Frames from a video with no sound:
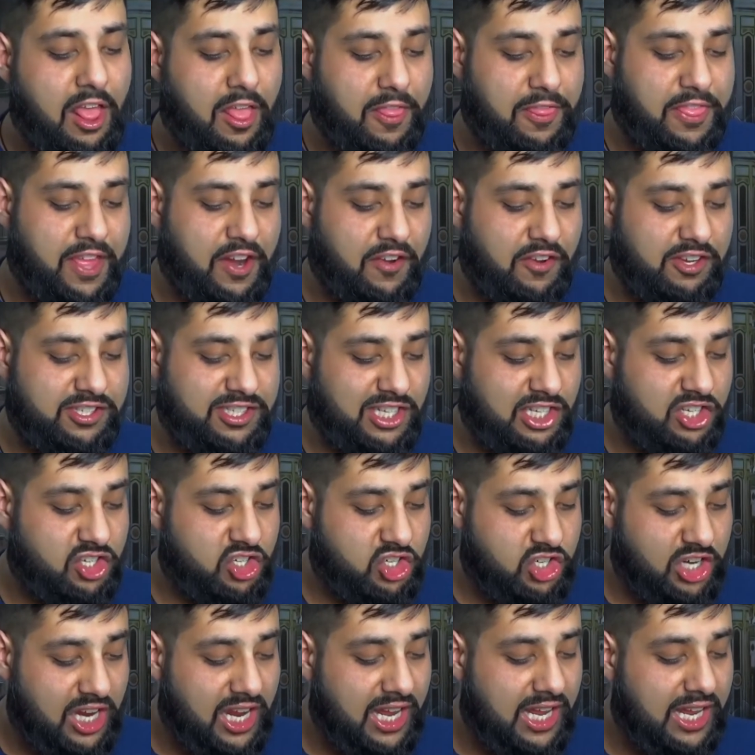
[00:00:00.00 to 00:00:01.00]
there is a
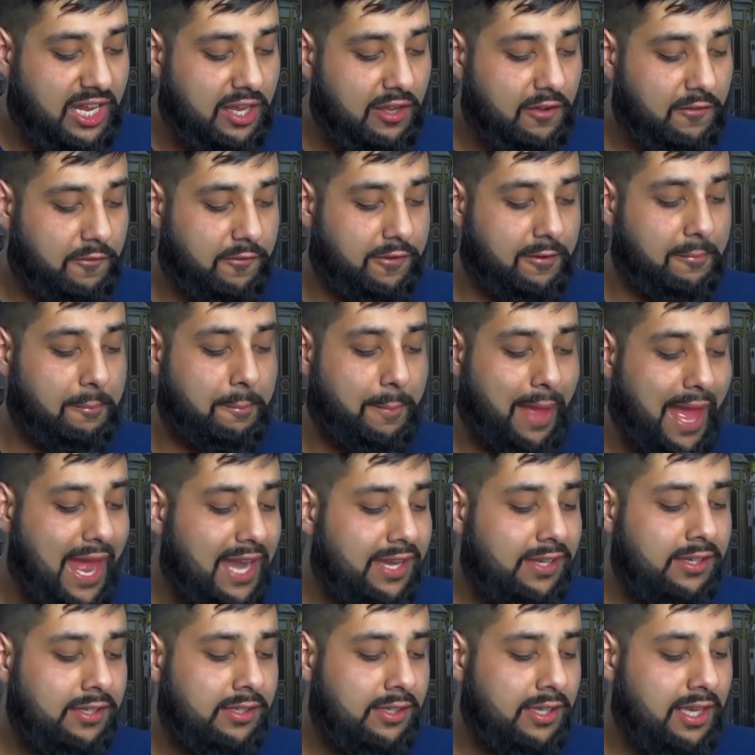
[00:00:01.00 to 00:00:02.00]
share for
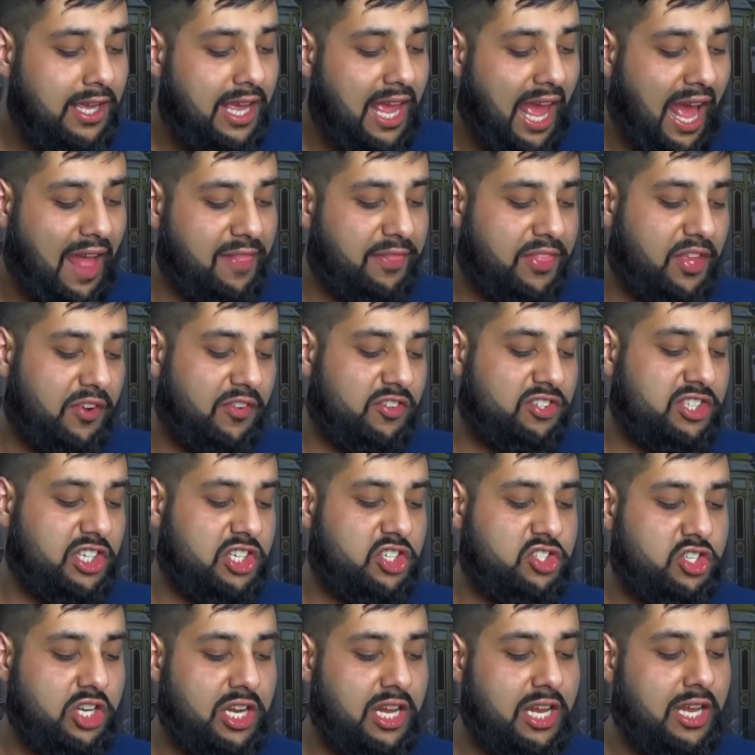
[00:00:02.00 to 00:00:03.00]
men and there is a
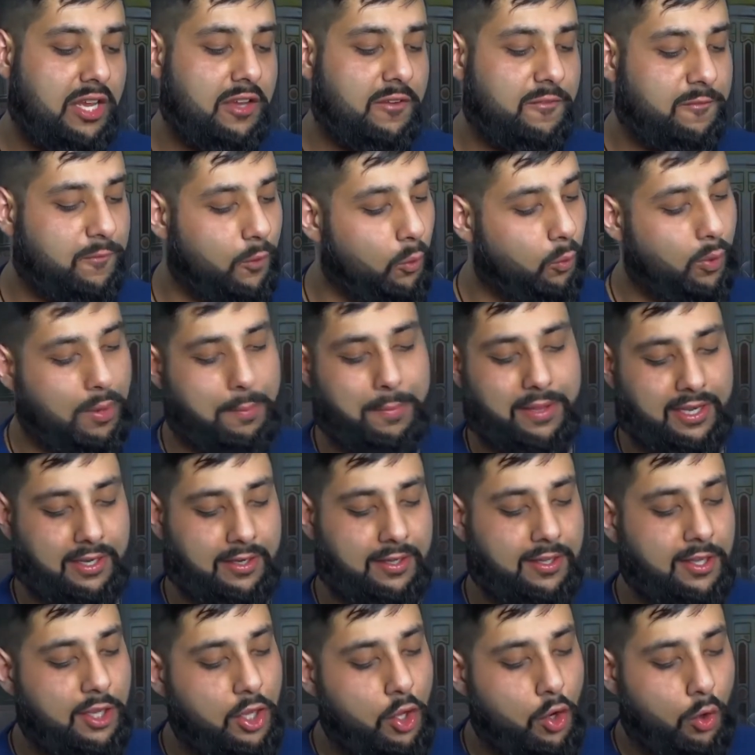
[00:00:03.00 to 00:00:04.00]
share for women,